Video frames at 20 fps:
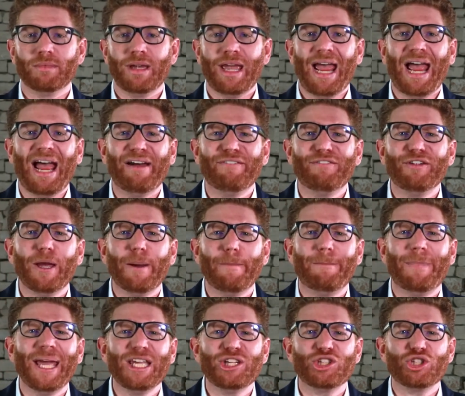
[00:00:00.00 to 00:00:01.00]
having a
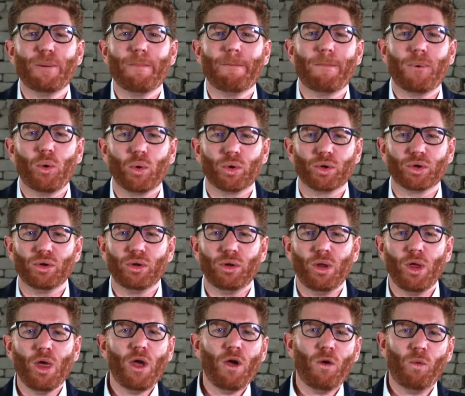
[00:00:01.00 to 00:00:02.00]
patient portal
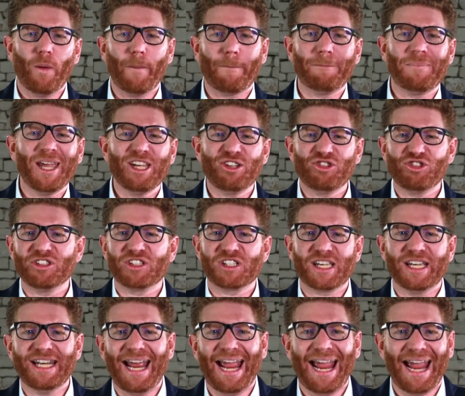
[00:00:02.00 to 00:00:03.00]
where patients
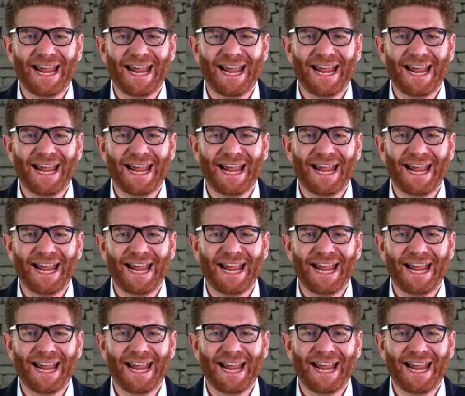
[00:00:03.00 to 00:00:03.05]
can